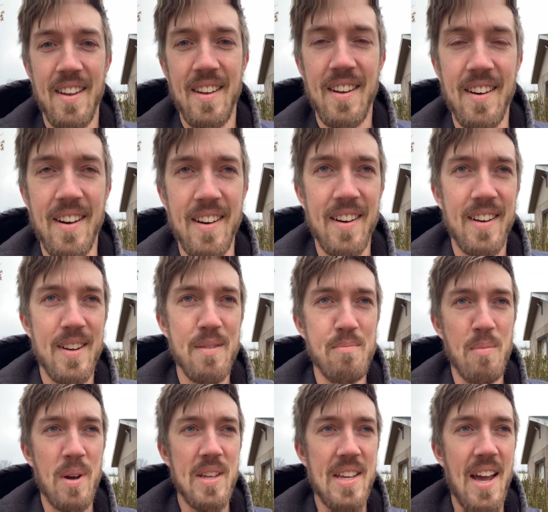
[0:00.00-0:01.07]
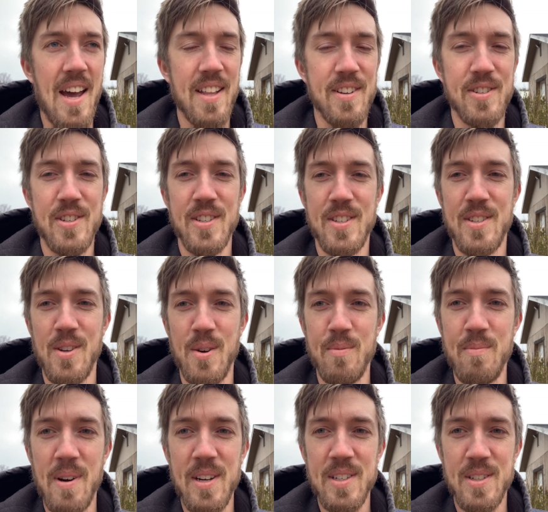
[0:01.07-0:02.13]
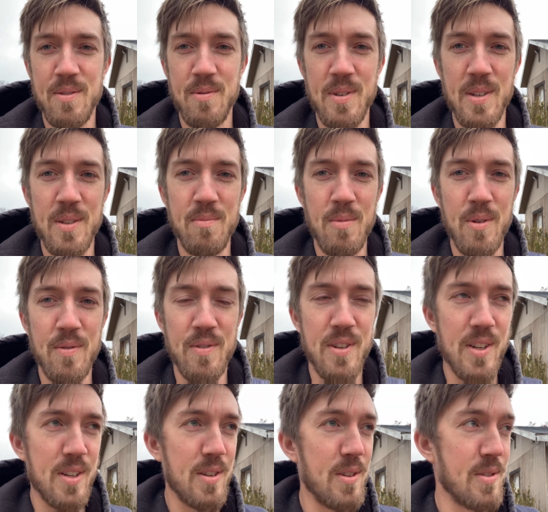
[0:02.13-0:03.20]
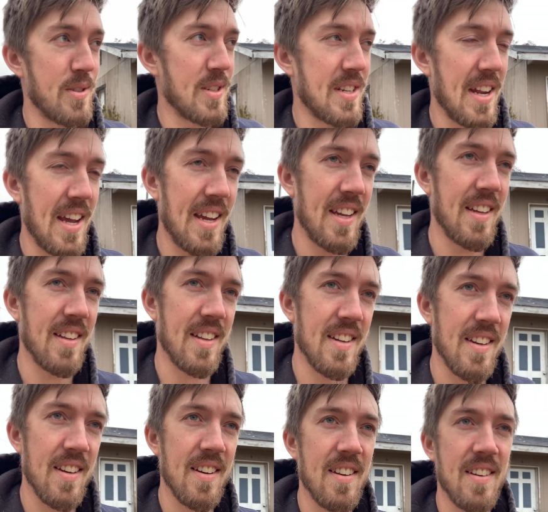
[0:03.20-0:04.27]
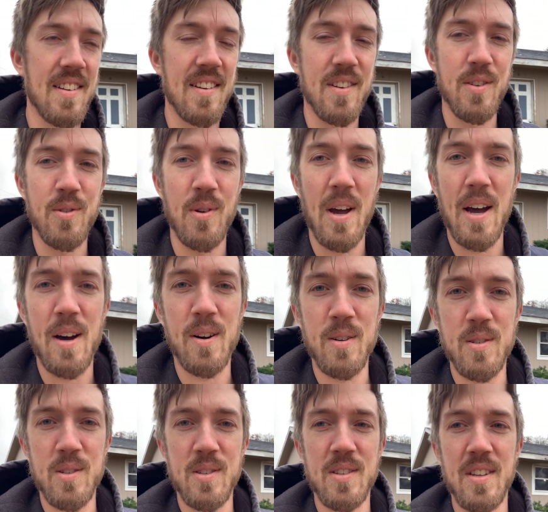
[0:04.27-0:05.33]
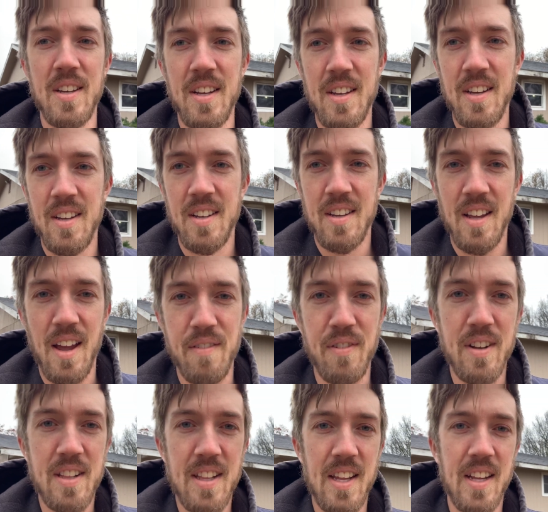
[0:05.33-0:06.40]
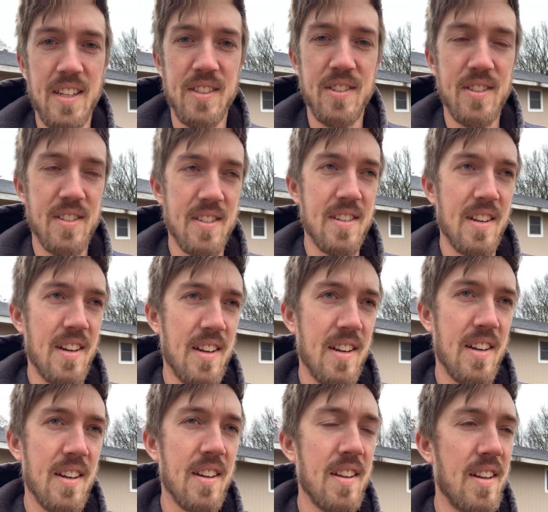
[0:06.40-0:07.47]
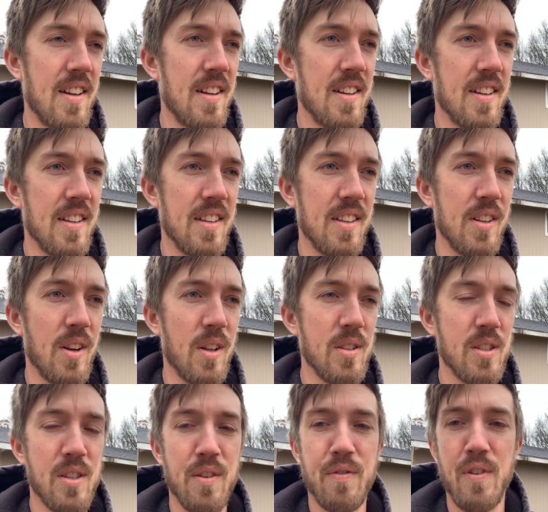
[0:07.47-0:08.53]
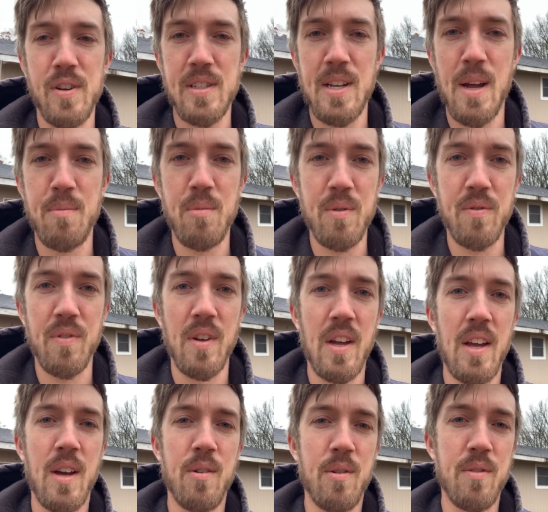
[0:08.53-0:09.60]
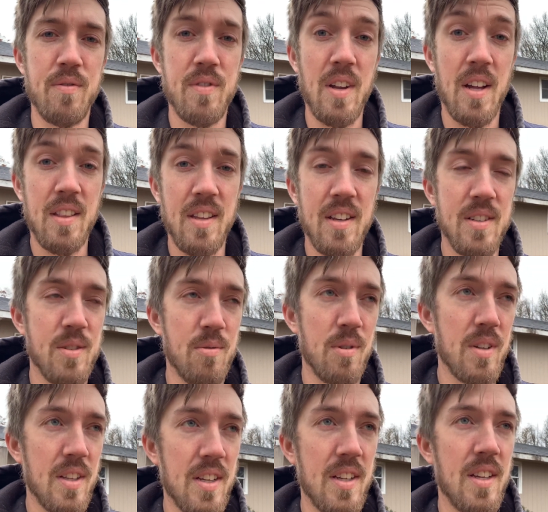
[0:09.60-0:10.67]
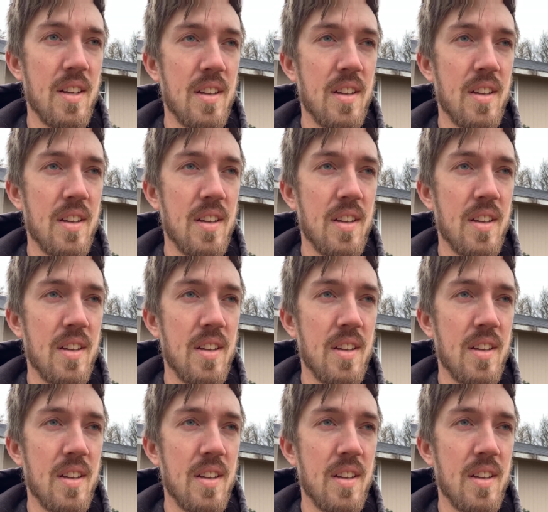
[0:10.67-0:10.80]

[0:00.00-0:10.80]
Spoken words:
But yeah, there's just so much when you move to a new state and new house. Everything just, you know, this is the first time we've done this, really.